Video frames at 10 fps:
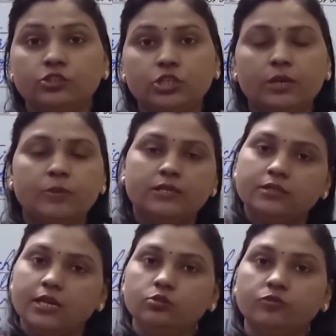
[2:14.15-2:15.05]
shape and
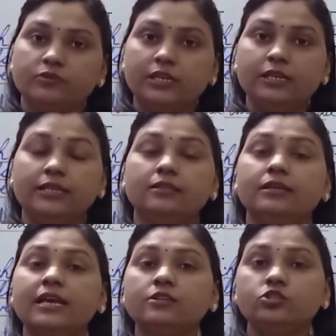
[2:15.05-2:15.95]
size of cell in the
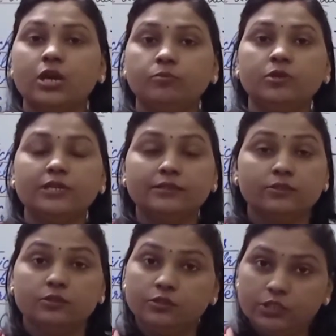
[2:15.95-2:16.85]
next chapter, that
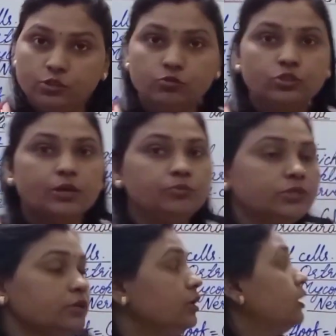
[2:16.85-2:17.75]
is the tissue chapter.